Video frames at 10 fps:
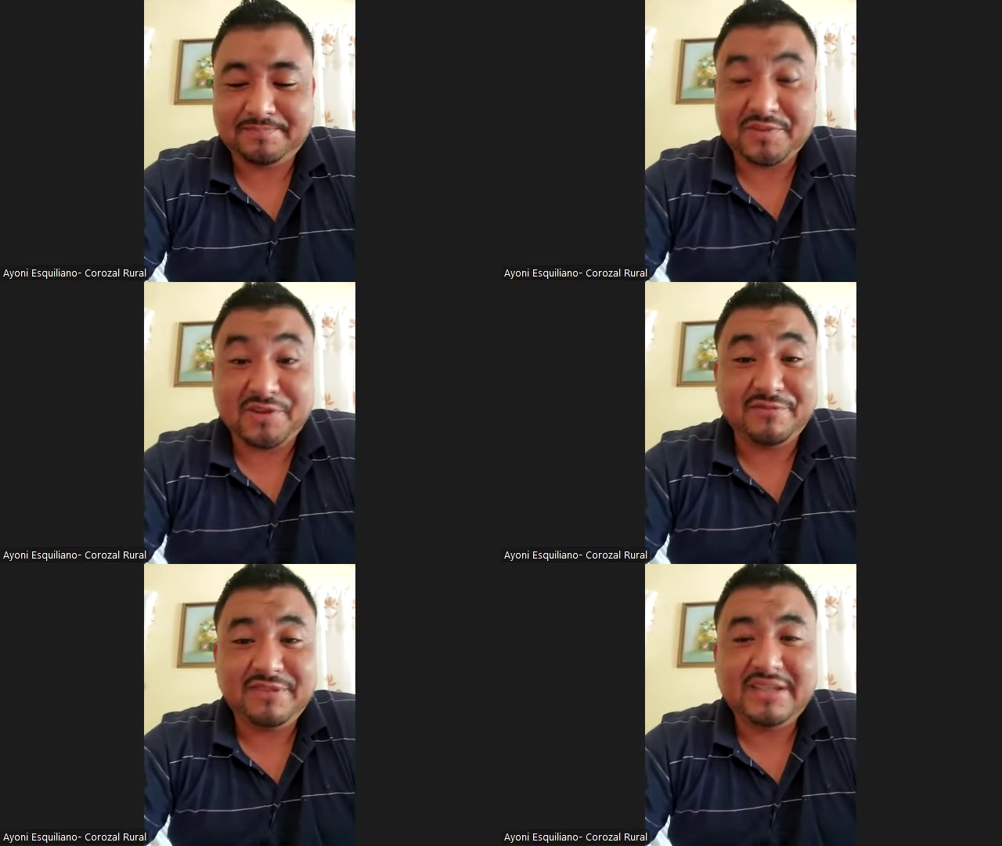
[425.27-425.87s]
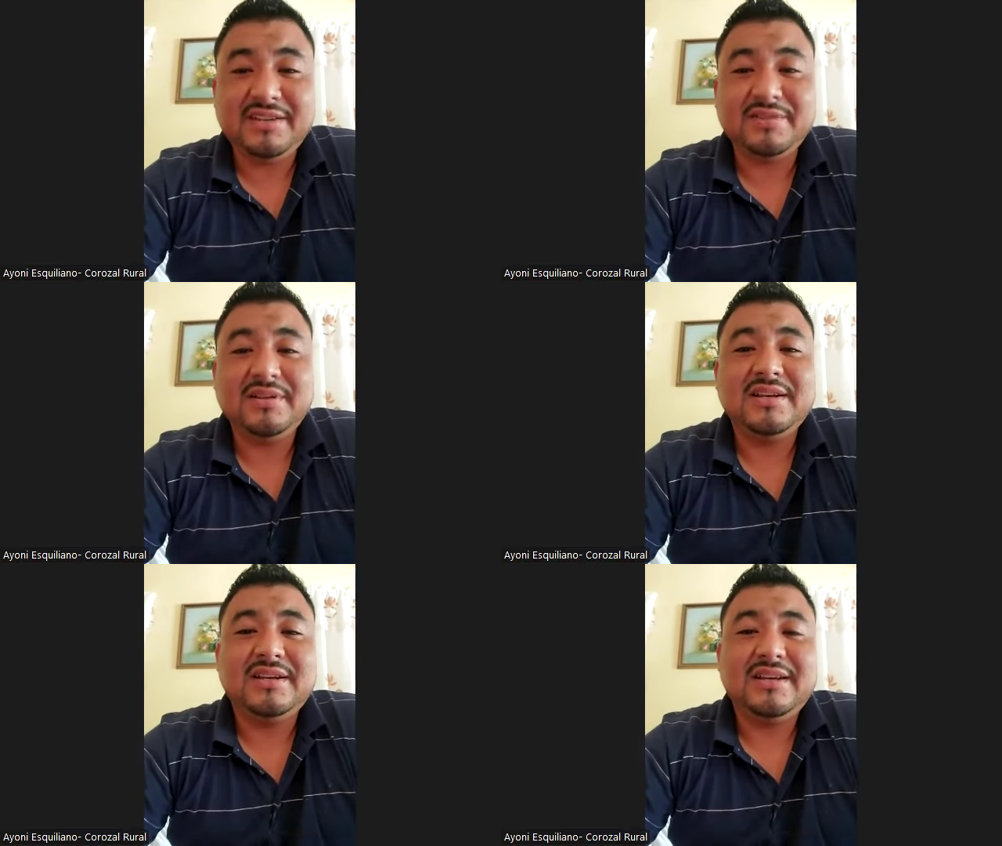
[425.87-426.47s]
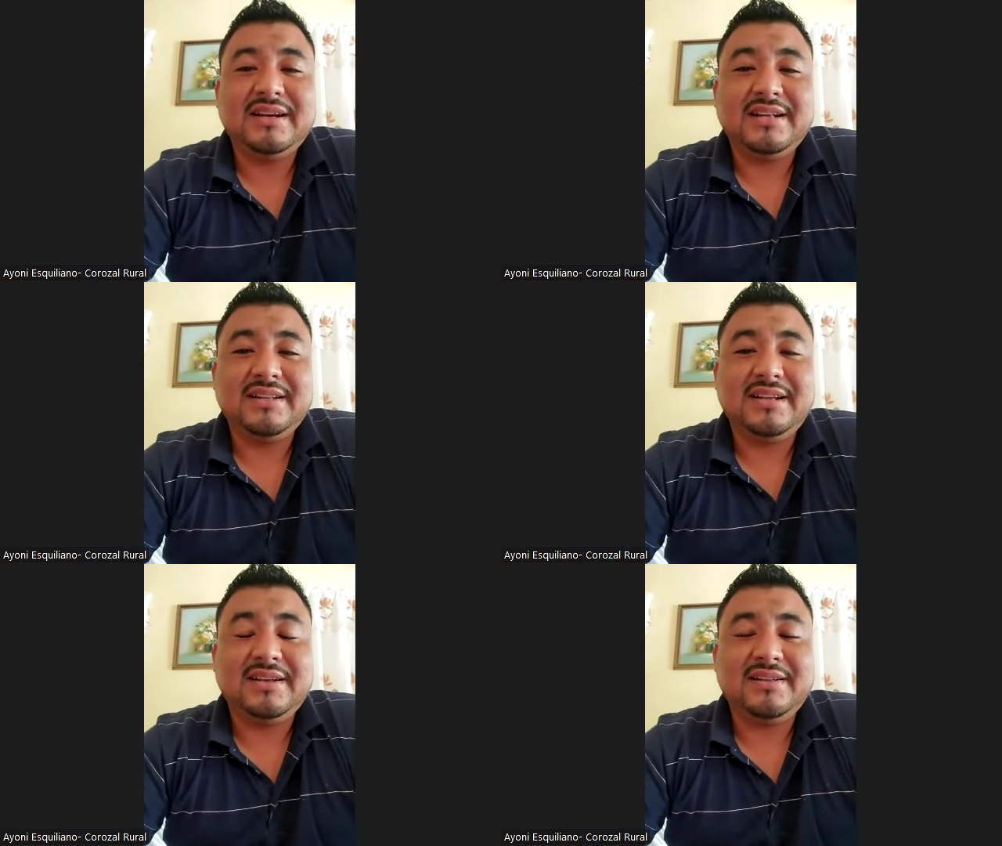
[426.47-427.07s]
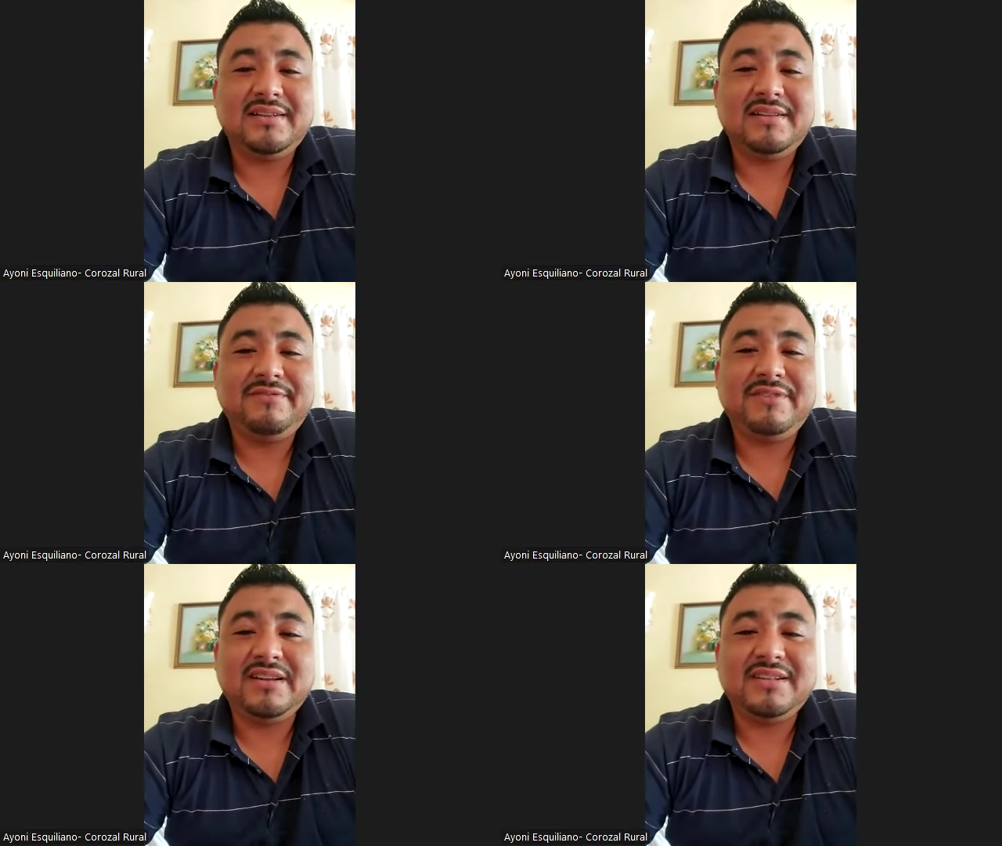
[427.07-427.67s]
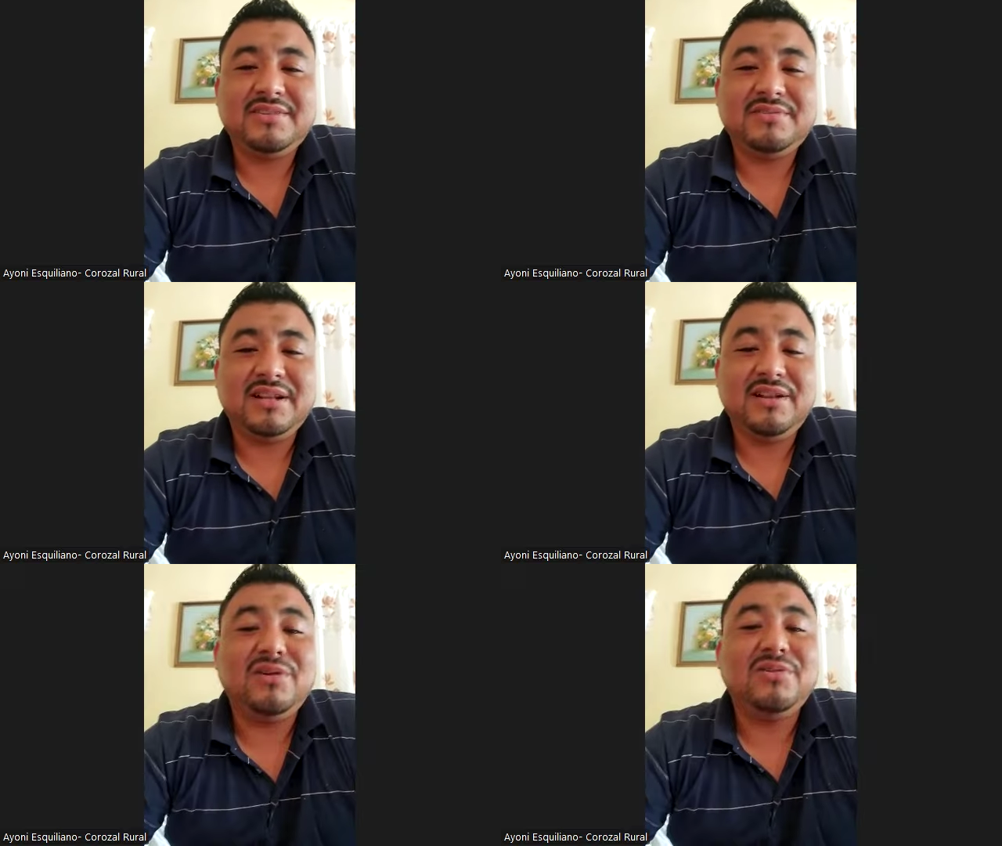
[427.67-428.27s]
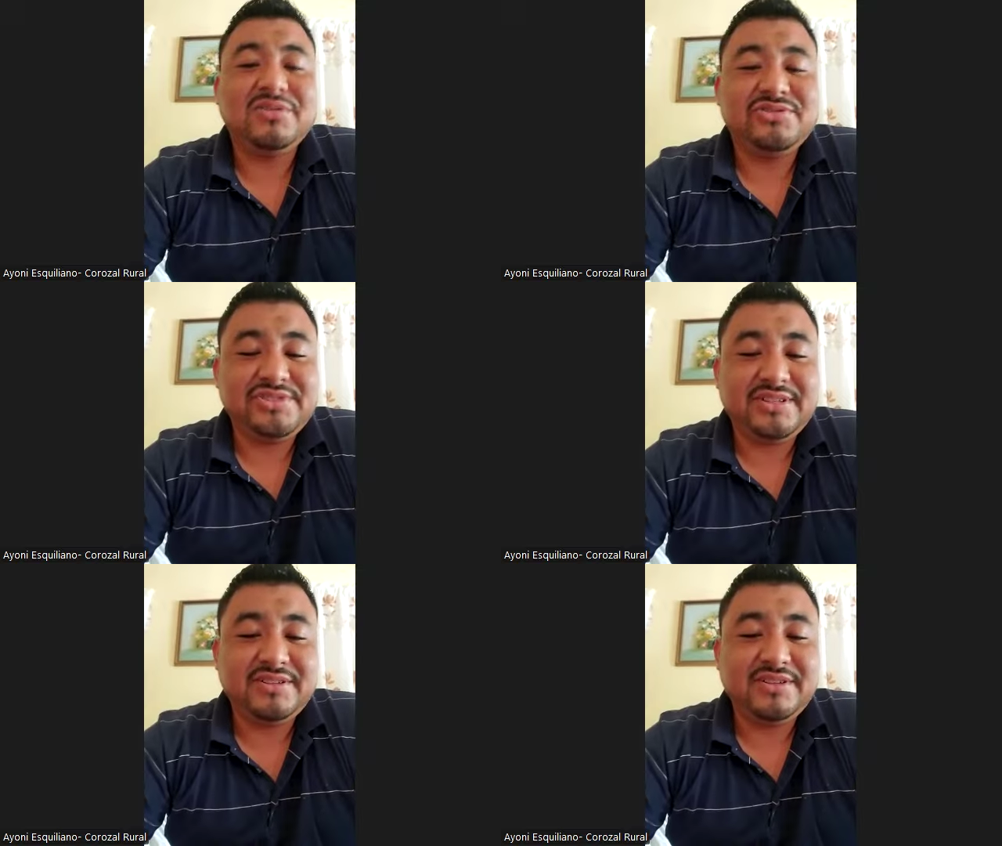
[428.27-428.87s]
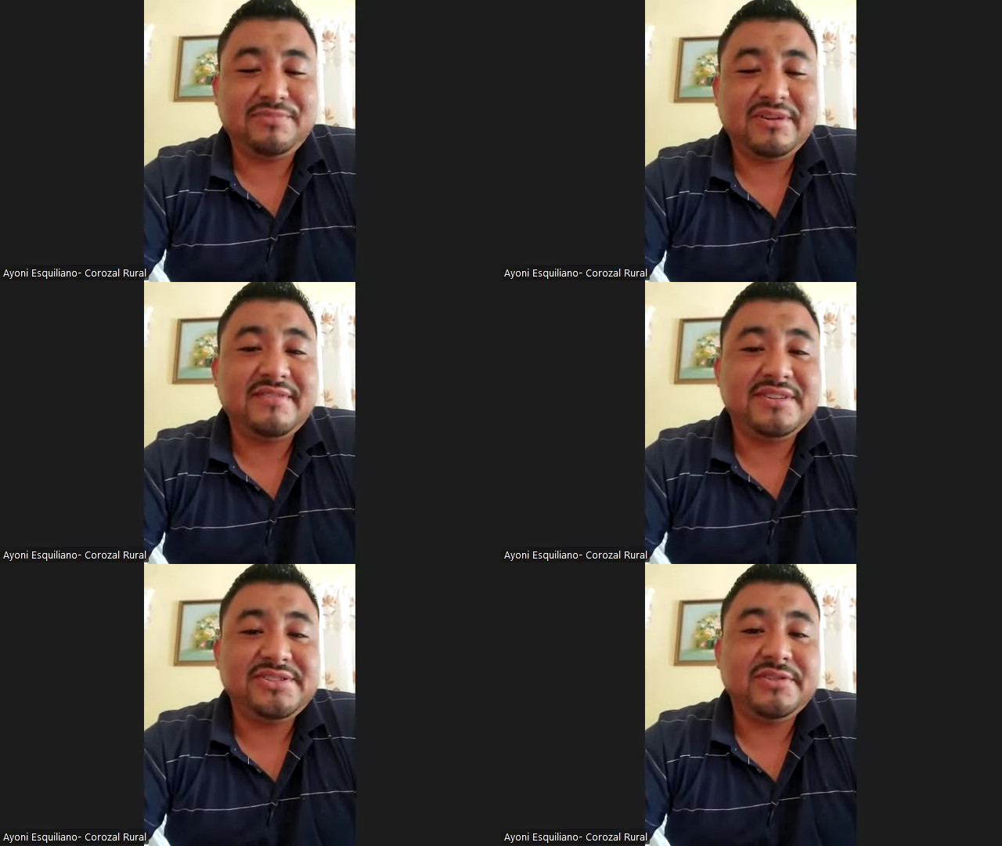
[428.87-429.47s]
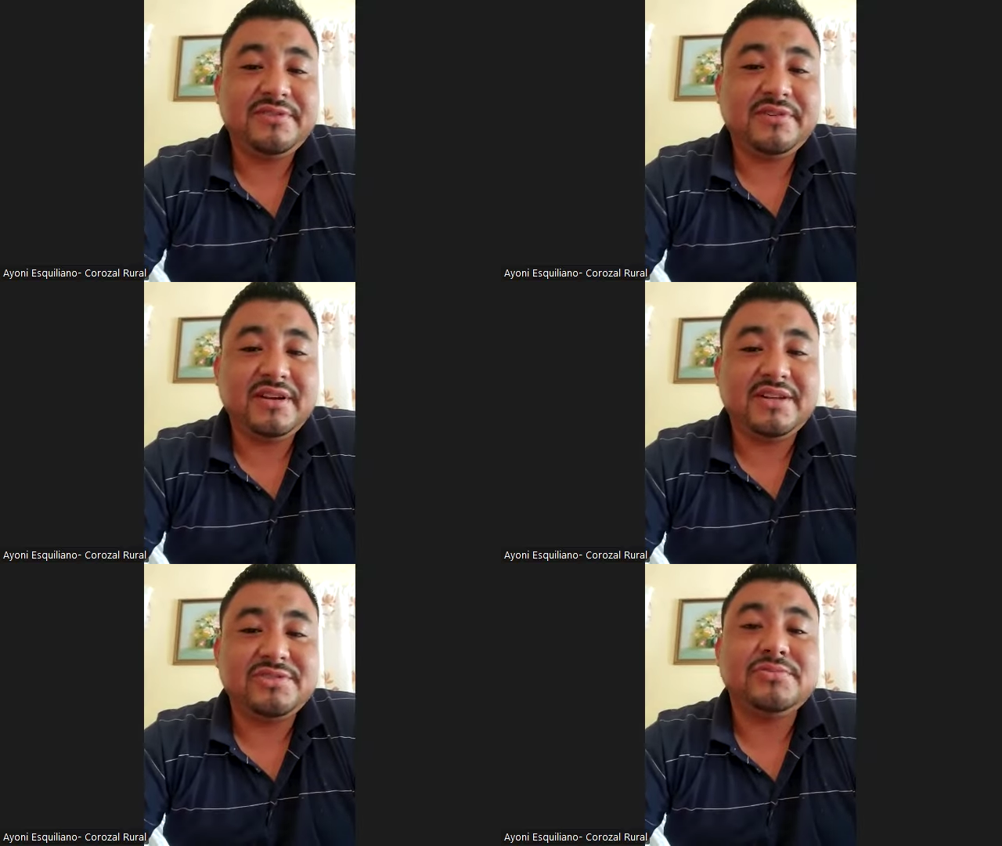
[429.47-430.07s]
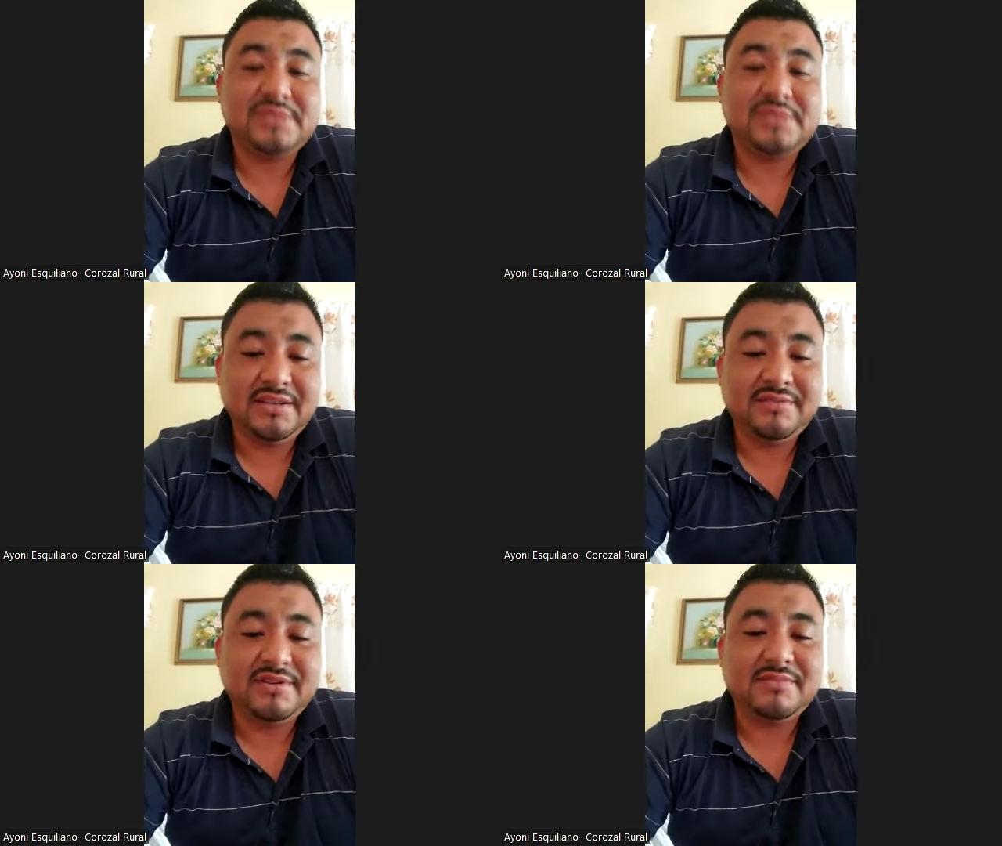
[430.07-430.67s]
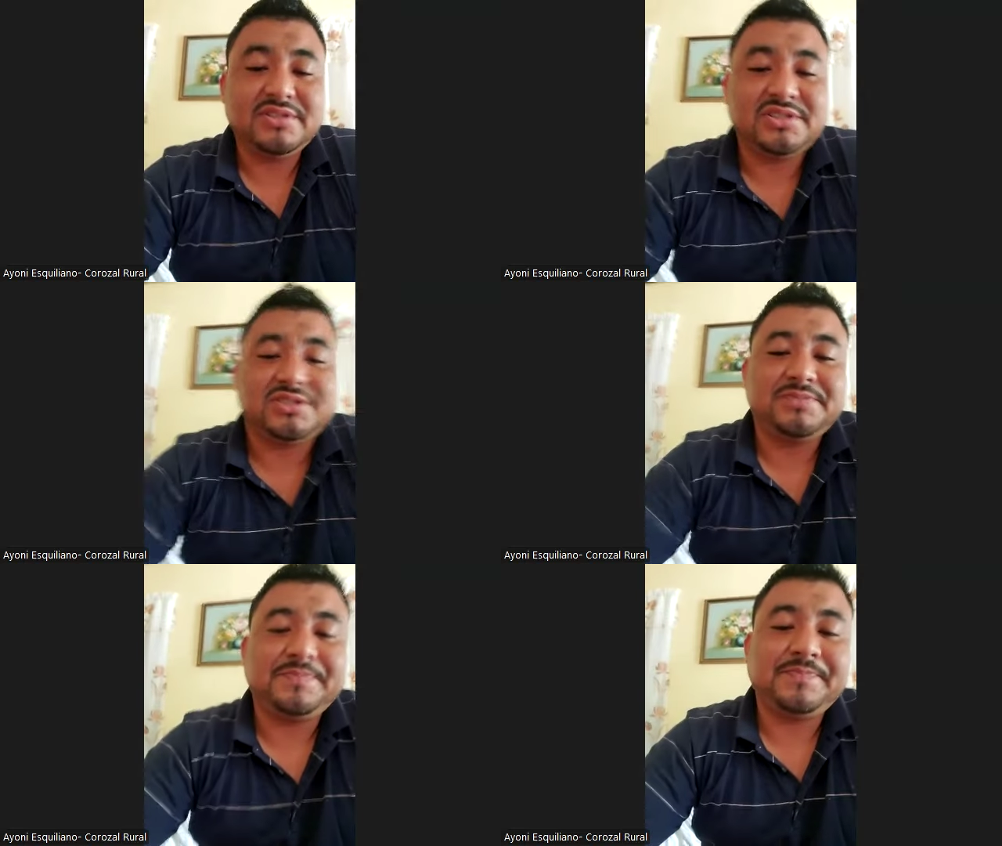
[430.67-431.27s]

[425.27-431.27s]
video and the fact that you allowed us into the privacy of your classroom. Thank you very much.